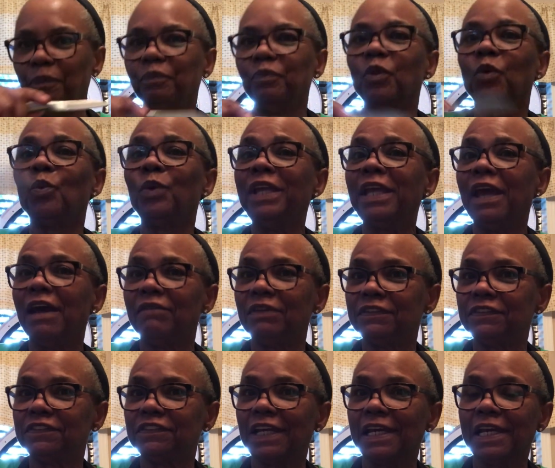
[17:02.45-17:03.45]
We have a
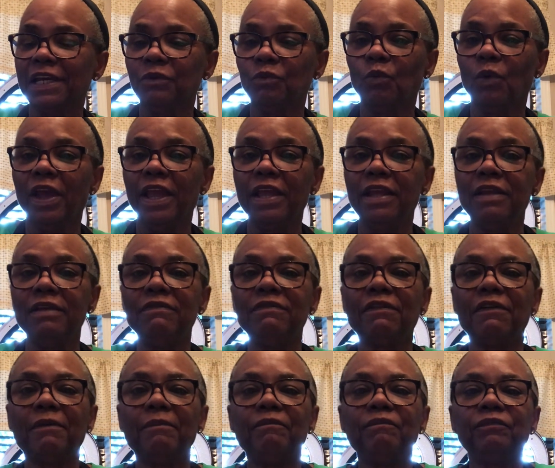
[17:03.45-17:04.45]
second wave.
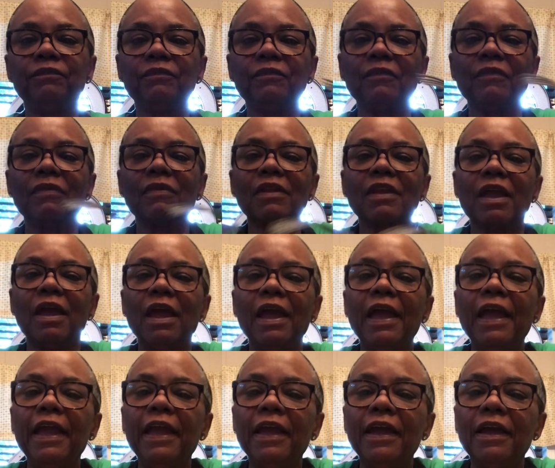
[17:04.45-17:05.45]

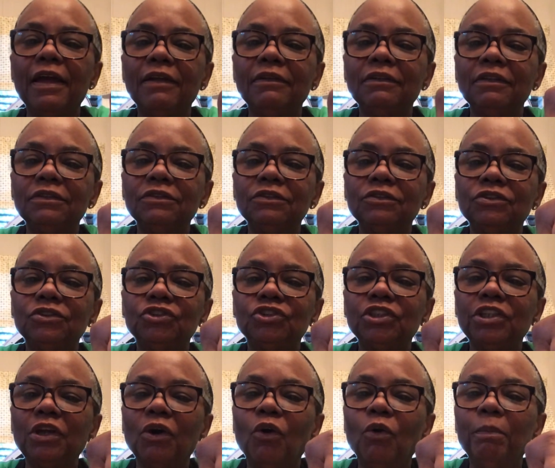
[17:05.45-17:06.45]
And
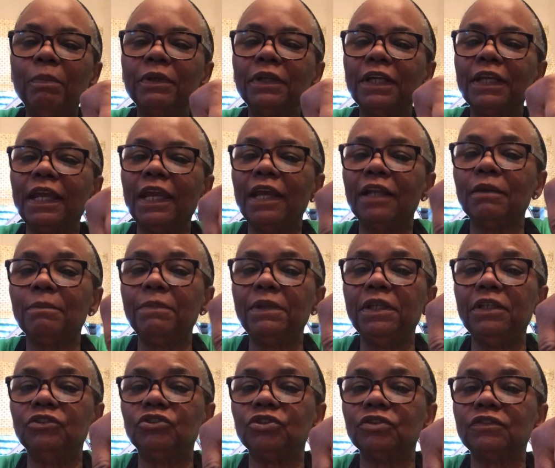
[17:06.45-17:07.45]
she opened a can of
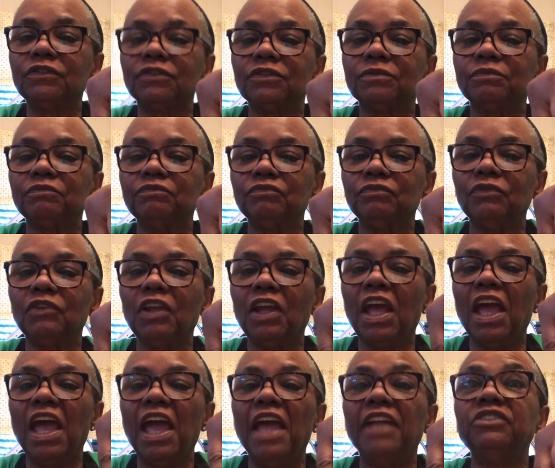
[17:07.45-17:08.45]
peaches
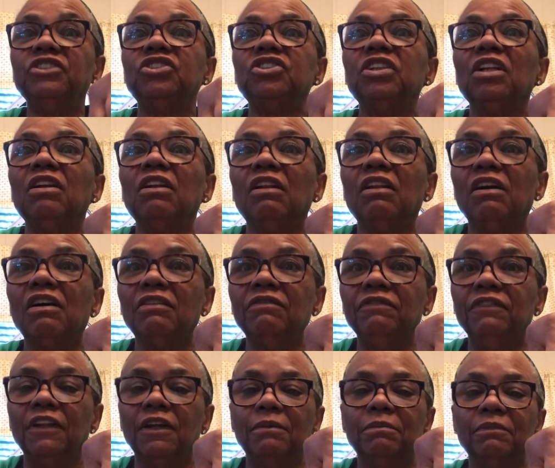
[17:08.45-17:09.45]
and she
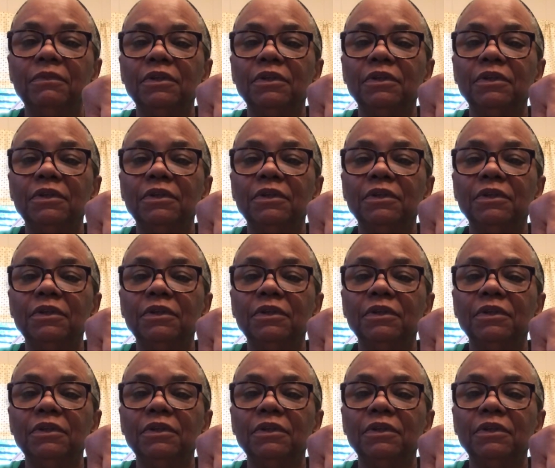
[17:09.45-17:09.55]
loved them.